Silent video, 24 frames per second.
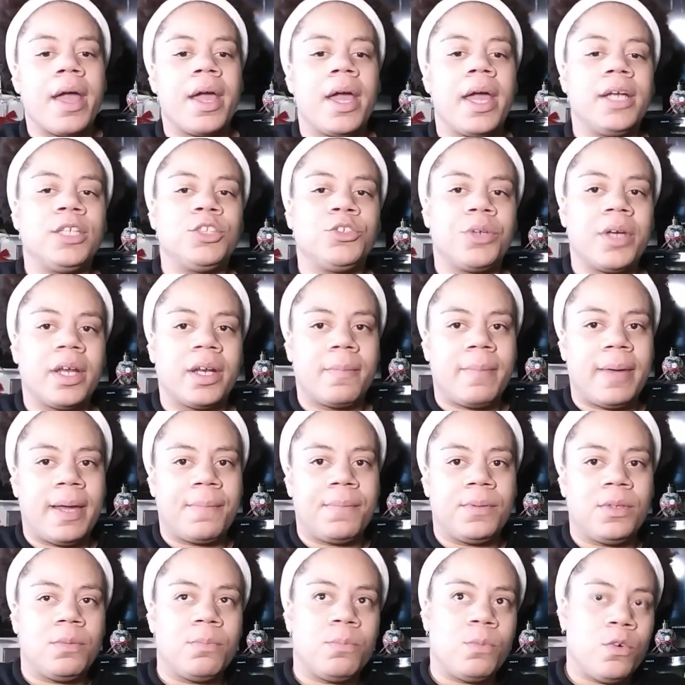Adriana,
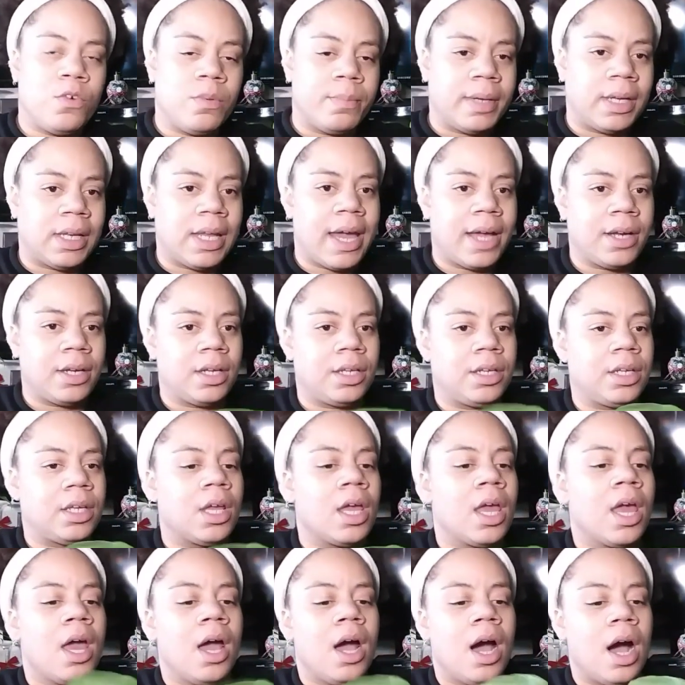baby, you're moving my light, honey.
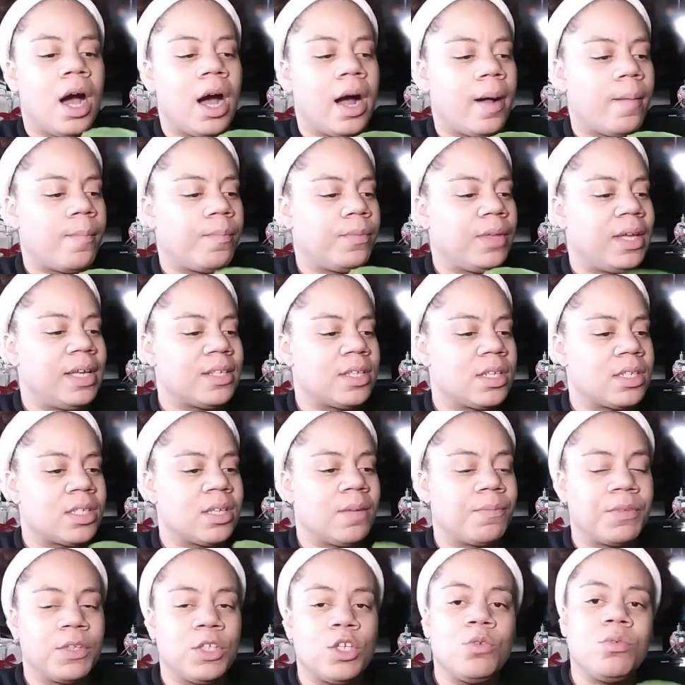Is it
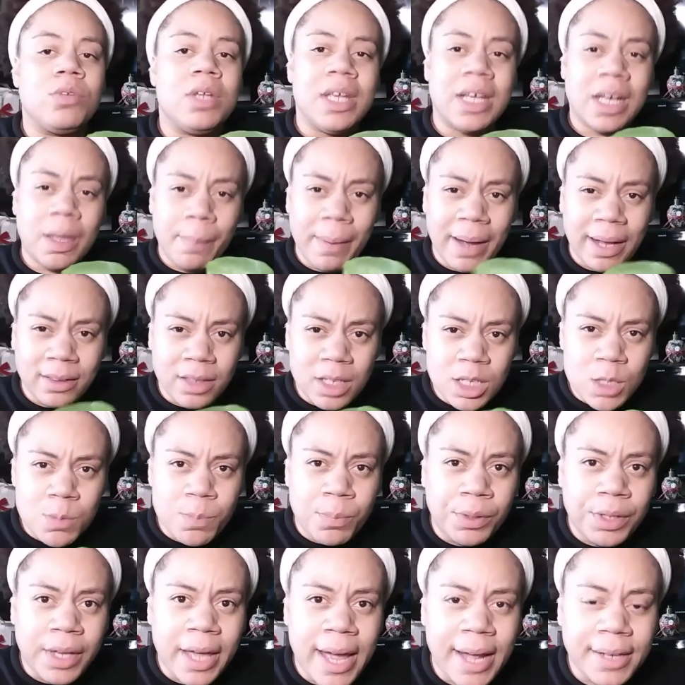something unique about this
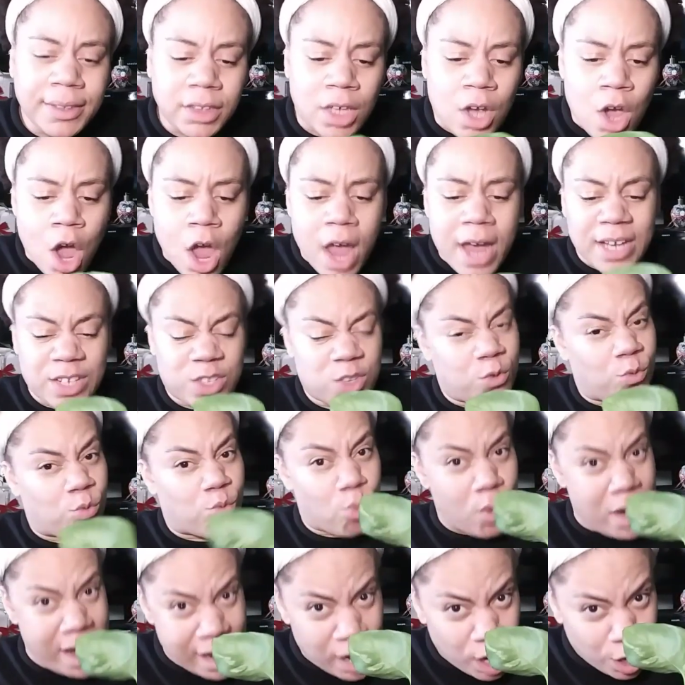plant? Is it
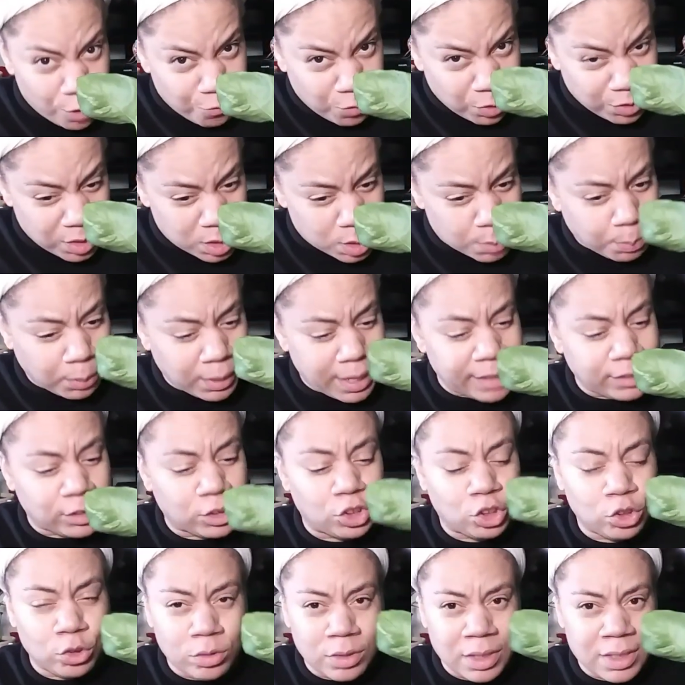rare for this plant to
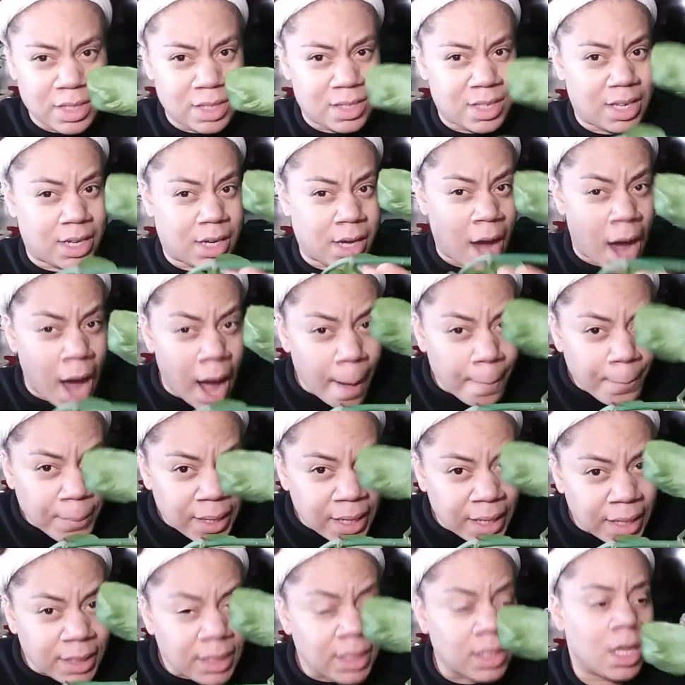do this? Is it
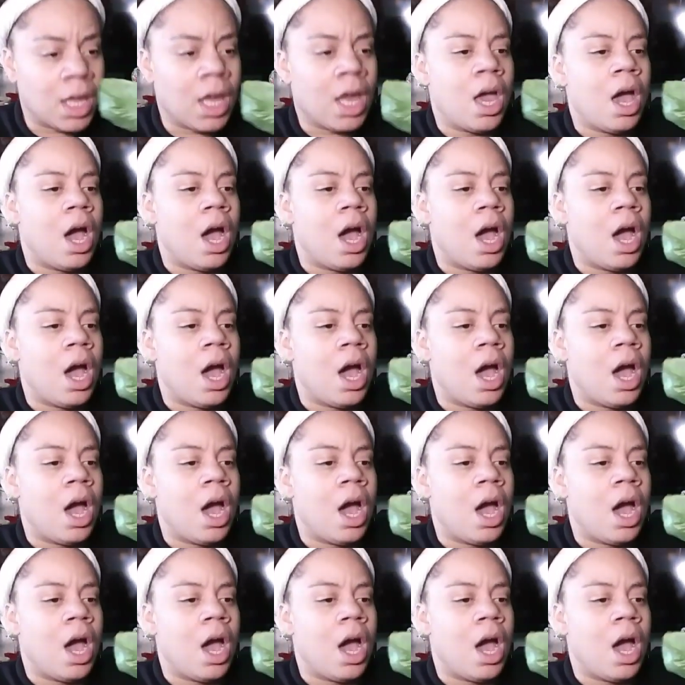common?